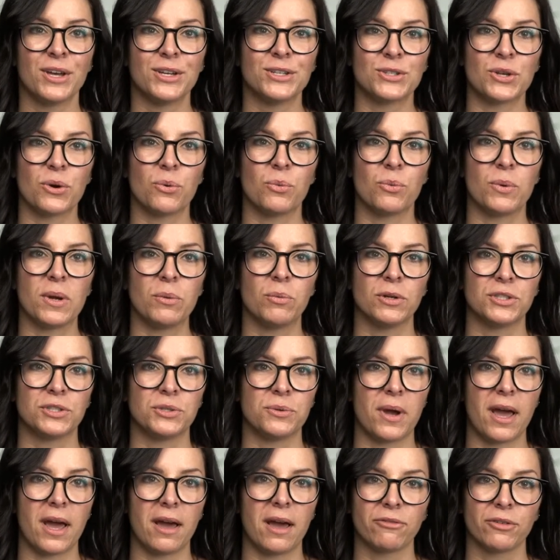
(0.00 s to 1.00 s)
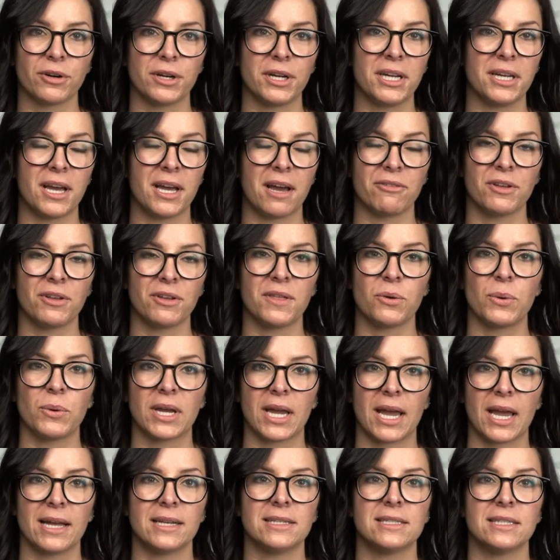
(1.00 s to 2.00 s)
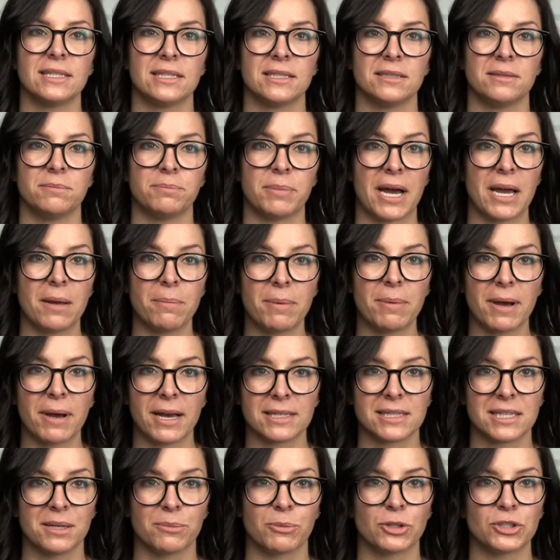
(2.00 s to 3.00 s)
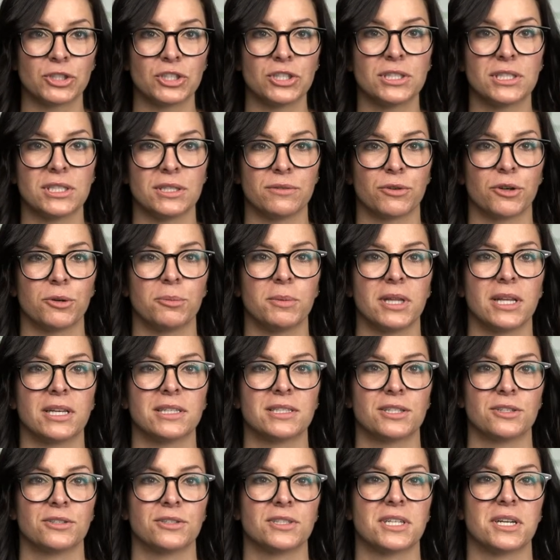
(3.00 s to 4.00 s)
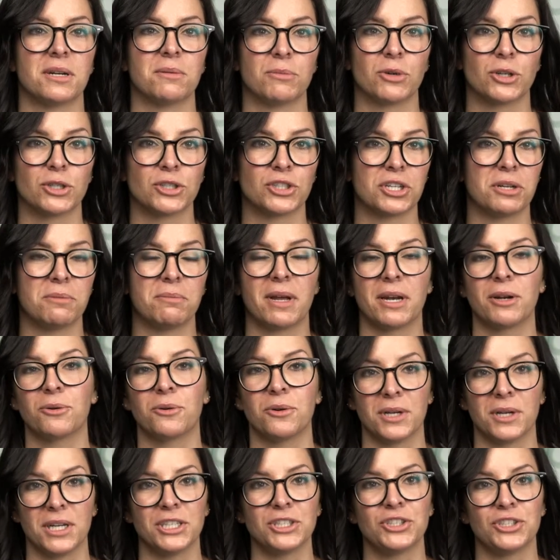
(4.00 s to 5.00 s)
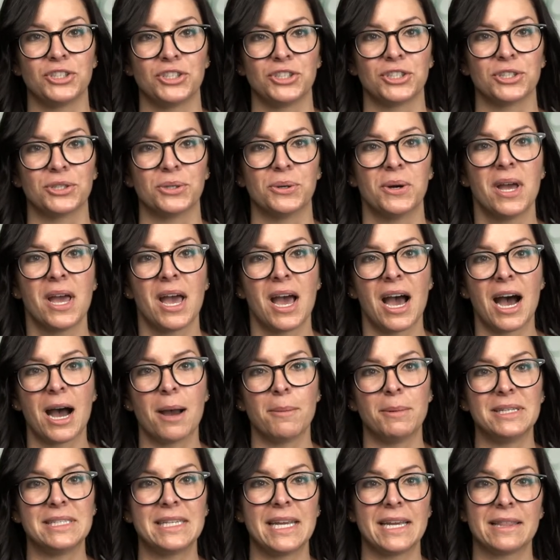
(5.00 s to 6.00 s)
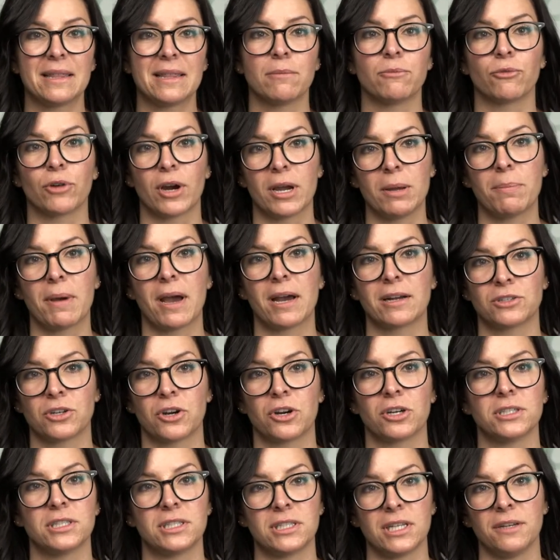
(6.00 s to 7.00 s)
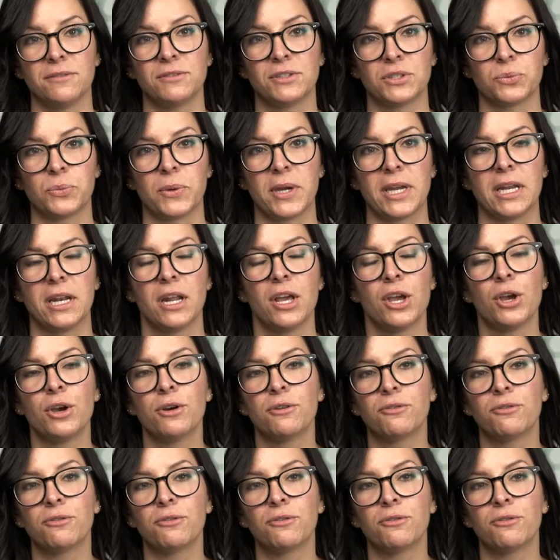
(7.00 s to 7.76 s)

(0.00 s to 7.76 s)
So we will do everything we can to bypass the emergency room unless there's an emergent medical issue, and take them right back to our safe suite.